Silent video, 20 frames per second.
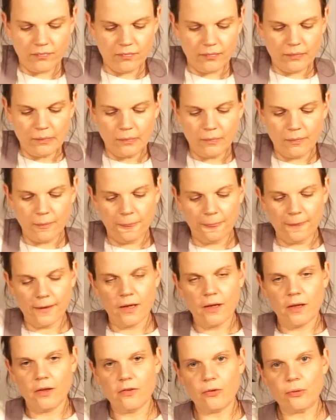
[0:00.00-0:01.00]

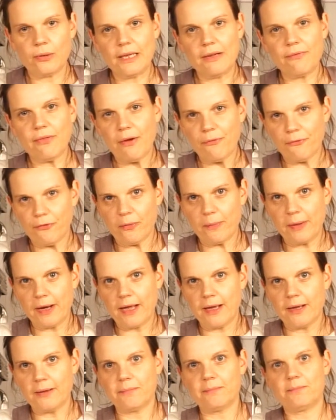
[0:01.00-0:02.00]
So we'll leave that for a
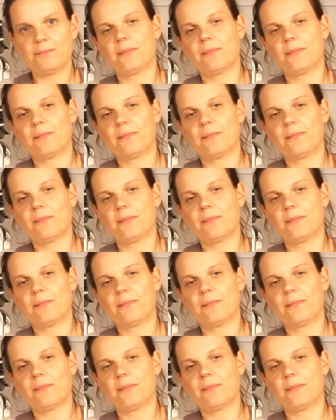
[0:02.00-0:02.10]
minute.